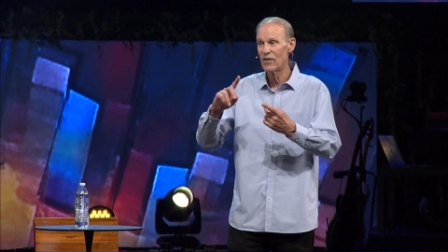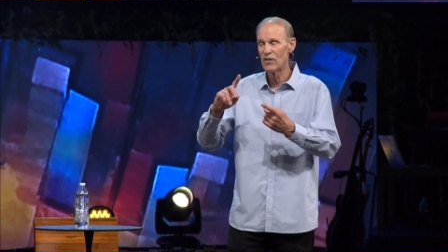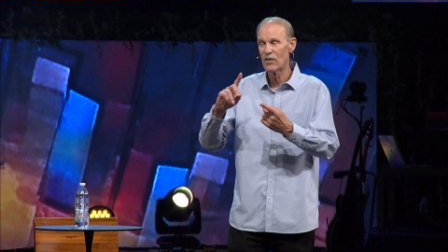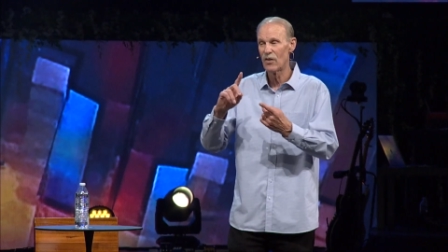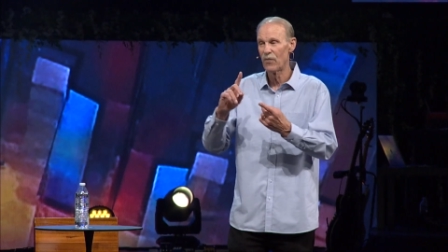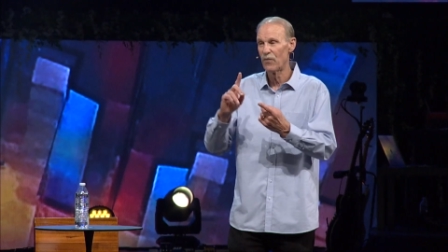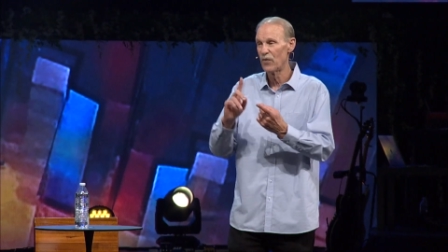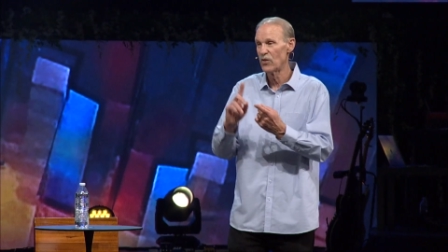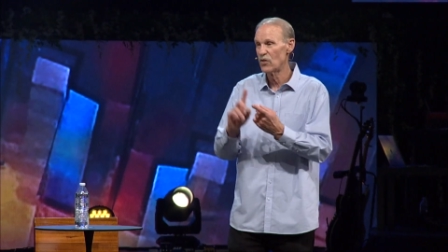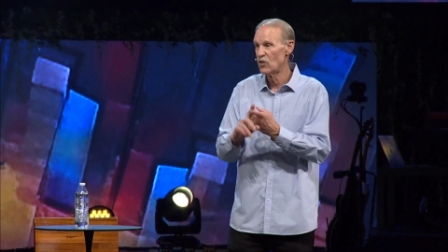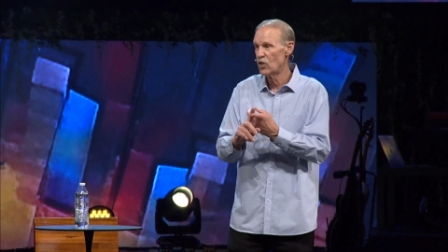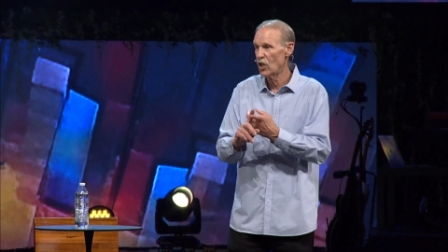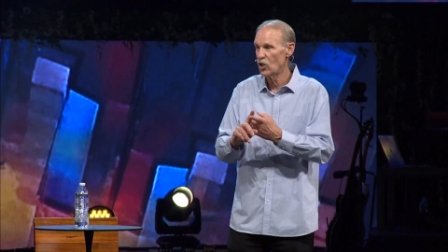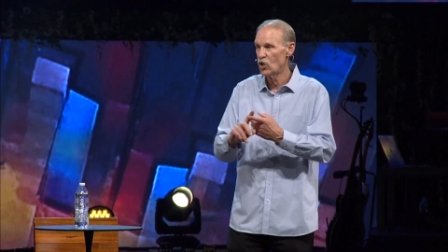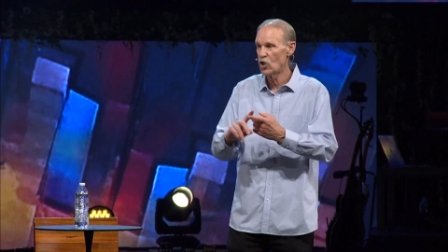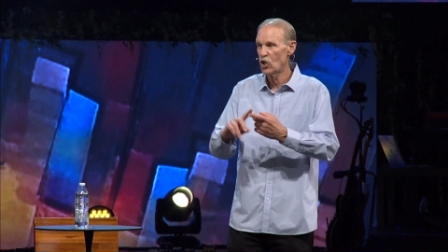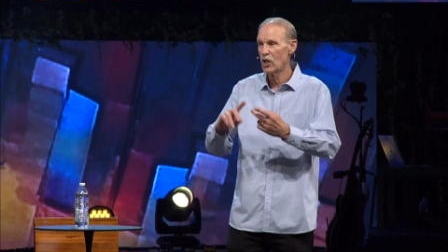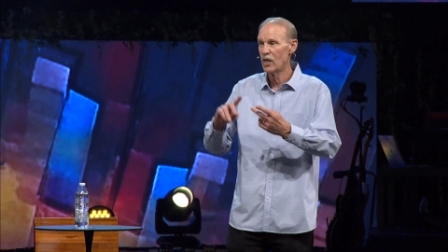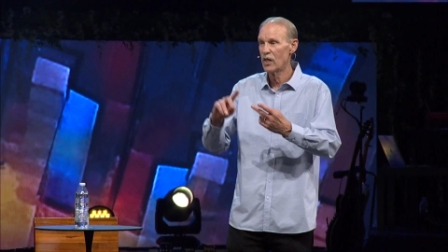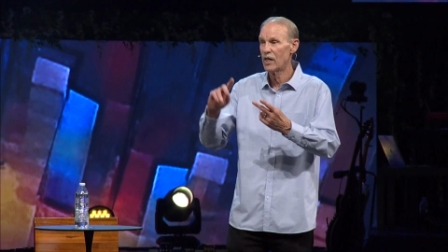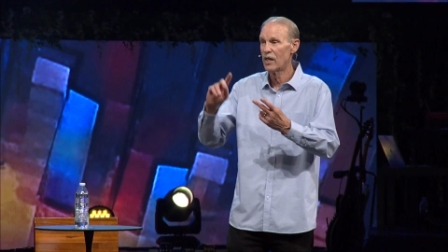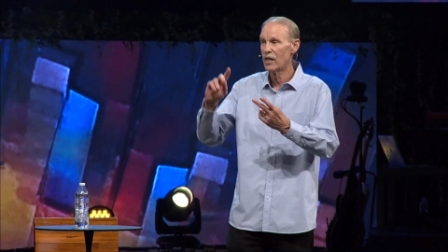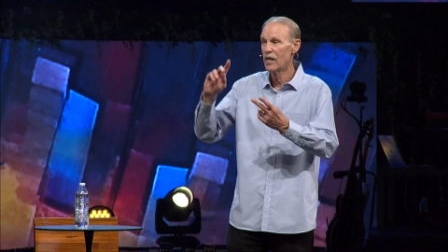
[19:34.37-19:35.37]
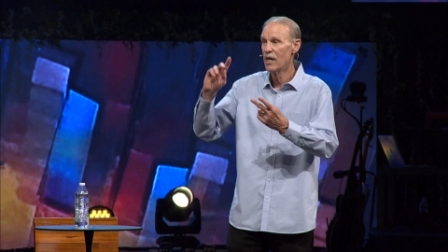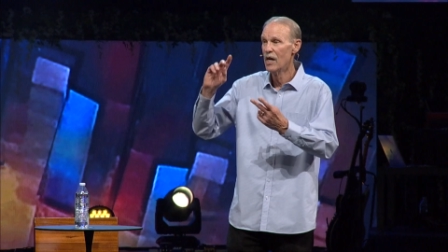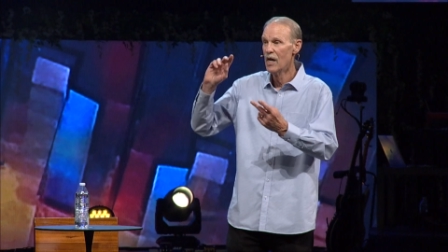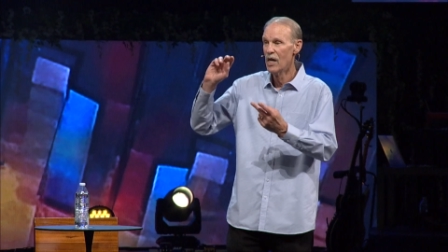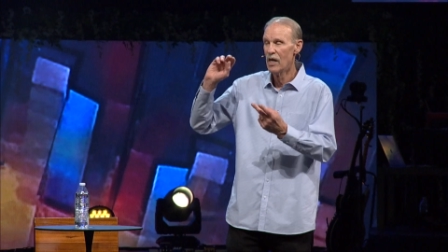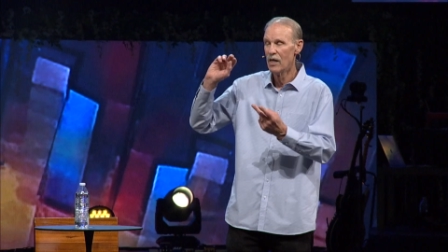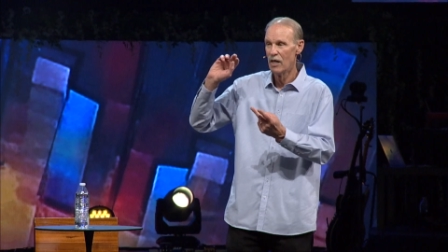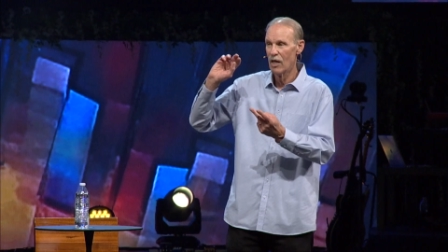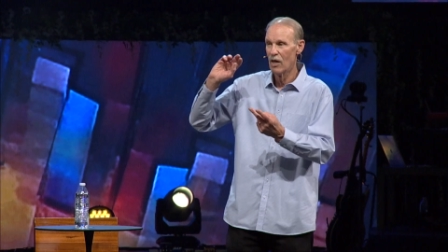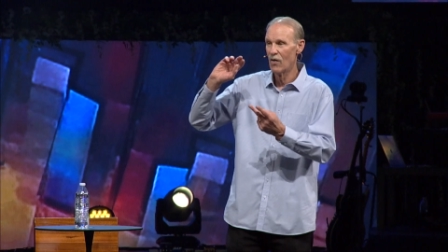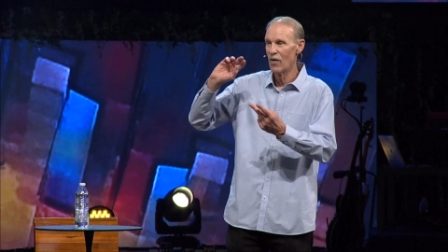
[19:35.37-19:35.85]
as a physician,
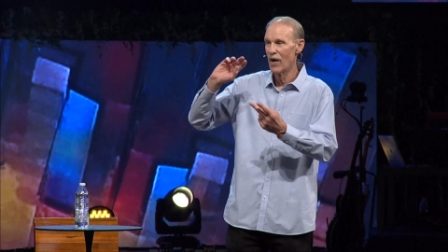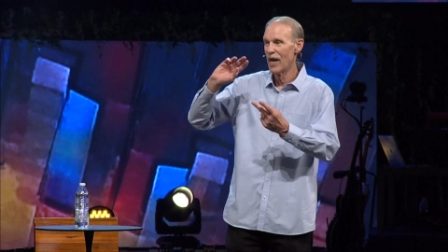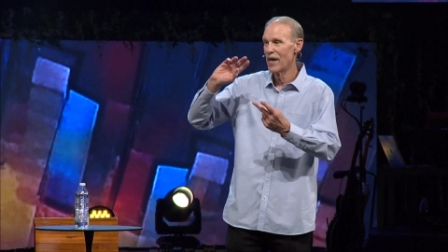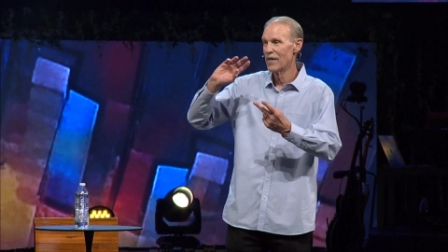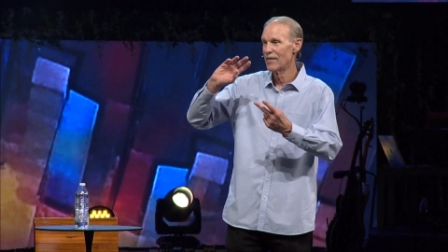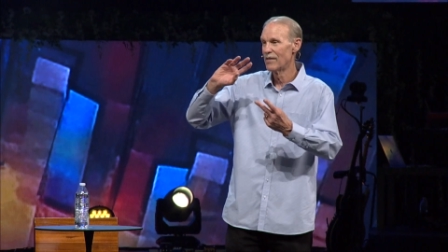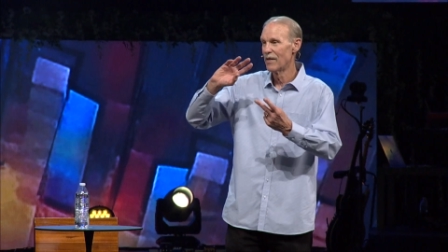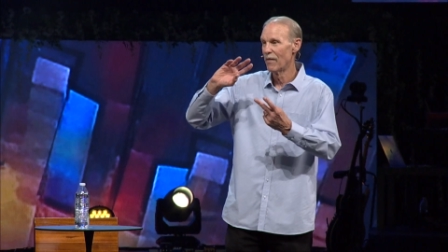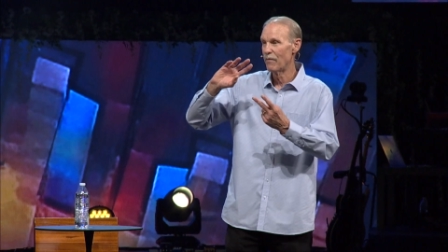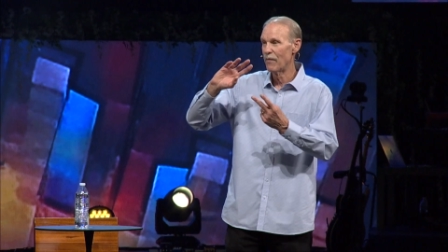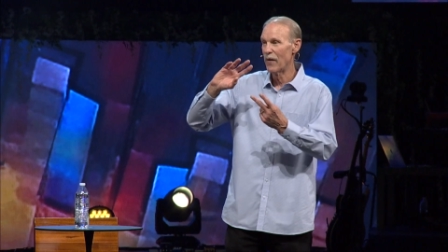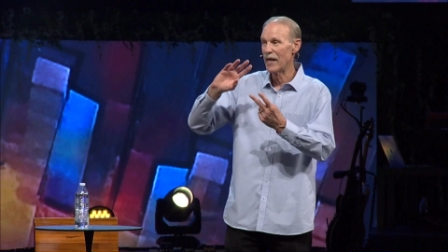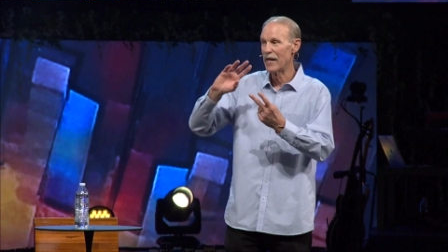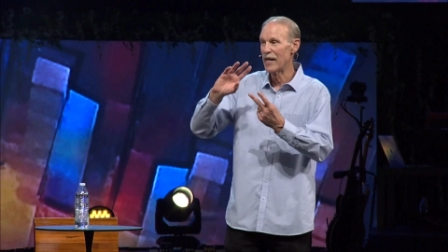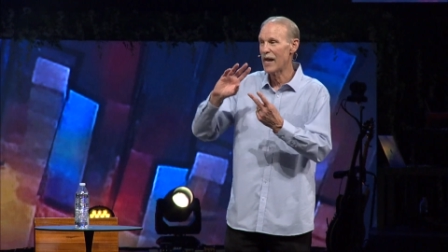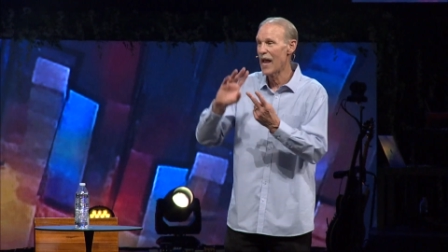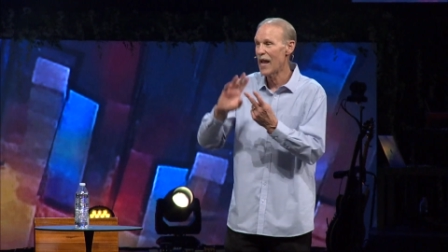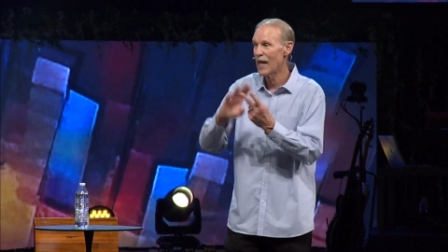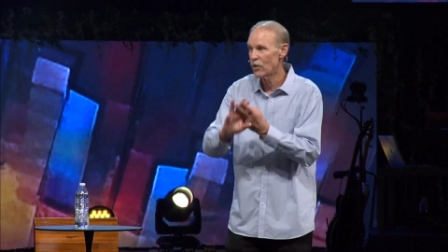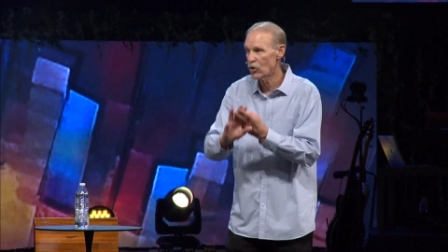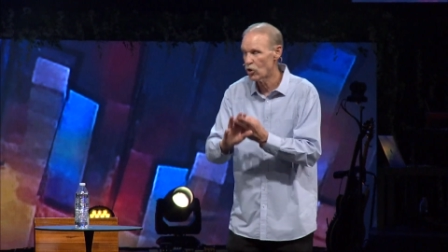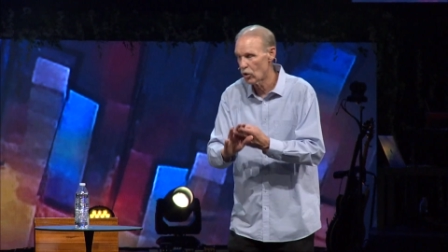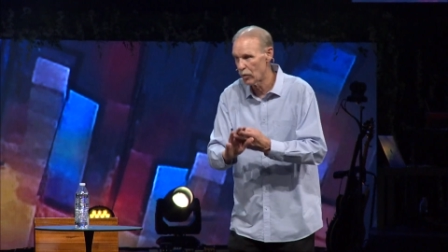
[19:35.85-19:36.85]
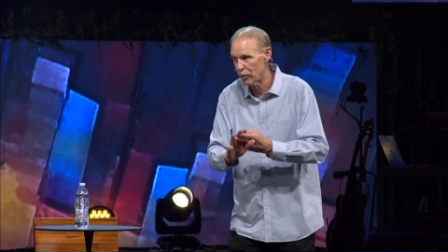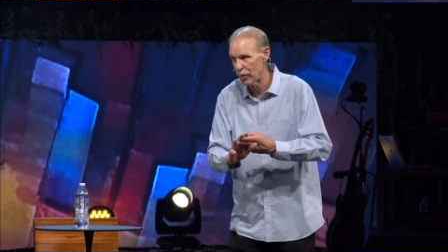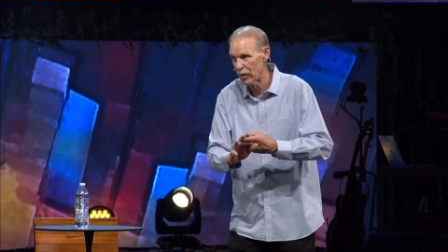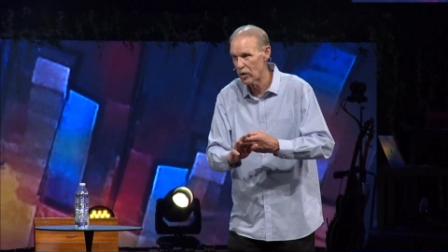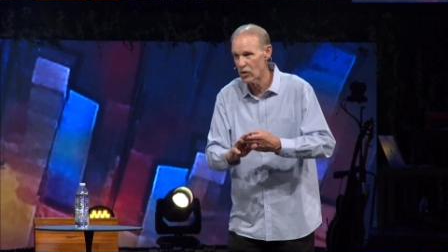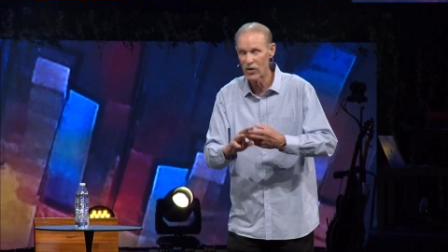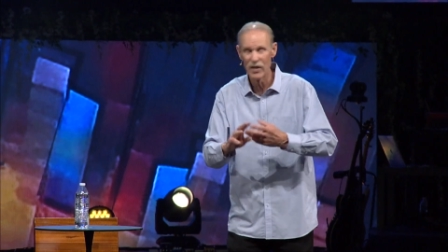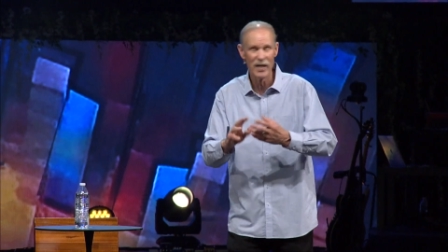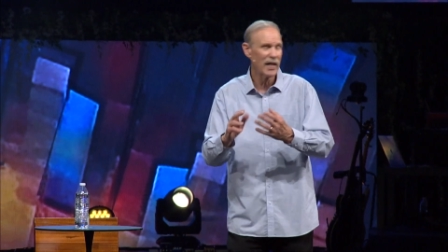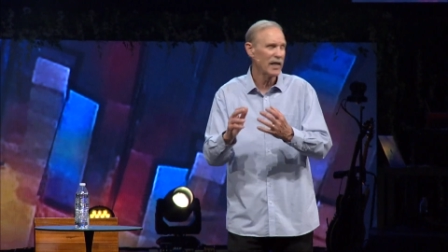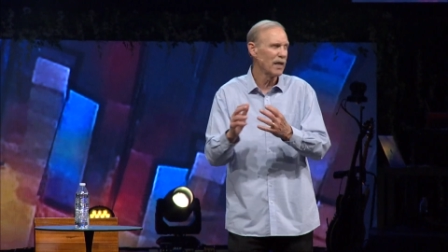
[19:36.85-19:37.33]
you know, as a financial person.